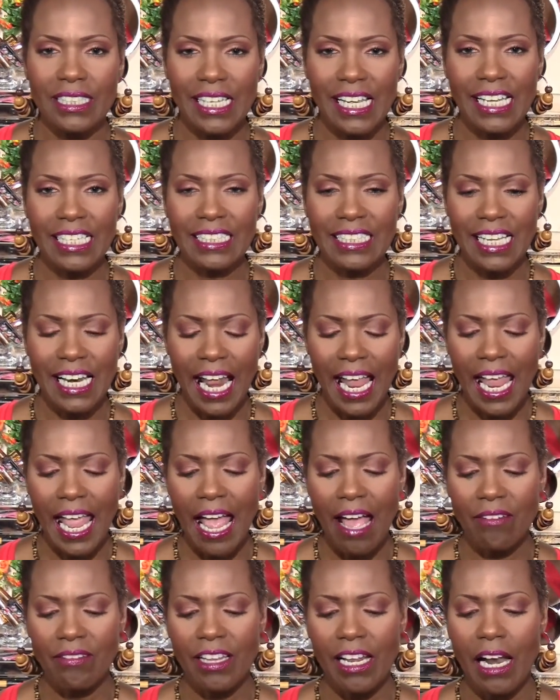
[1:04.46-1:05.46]
things that I
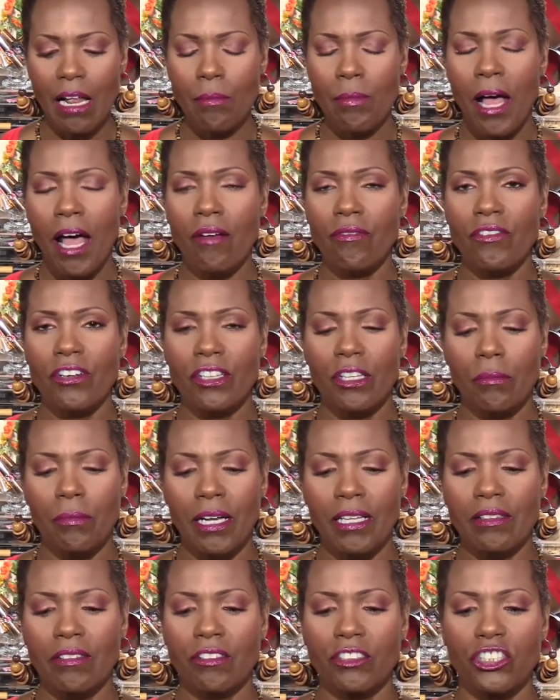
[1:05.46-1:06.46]
have that I bought for the
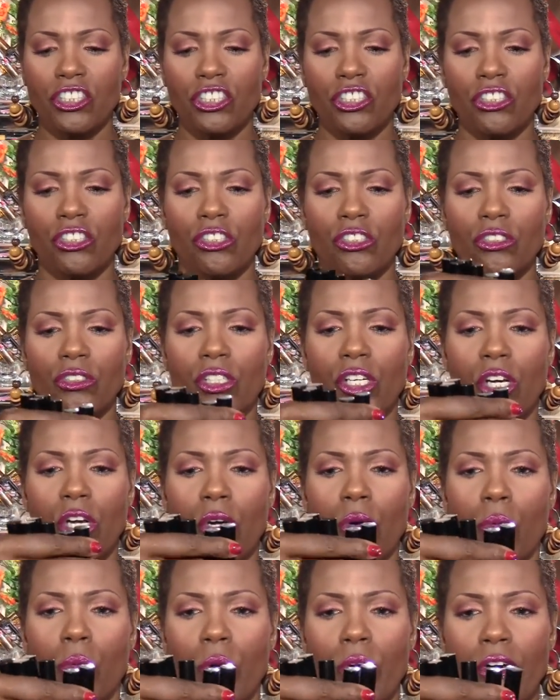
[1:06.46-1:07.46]
month of June
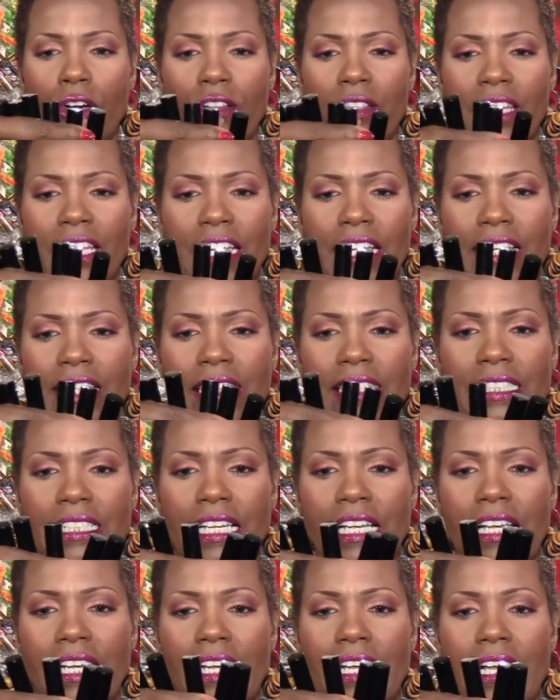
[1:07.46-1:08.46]
were these
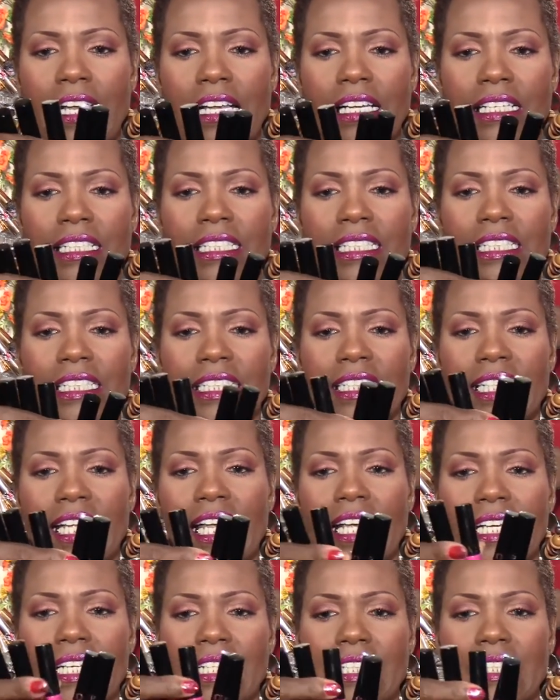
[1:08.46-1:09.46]

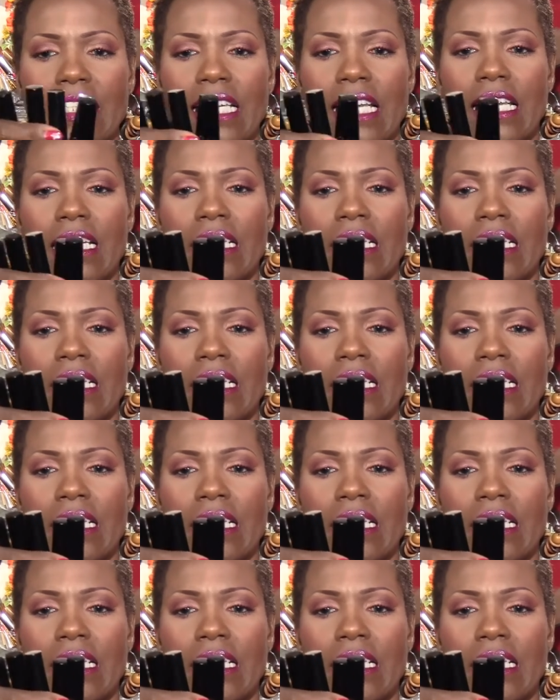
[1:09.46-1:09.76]
6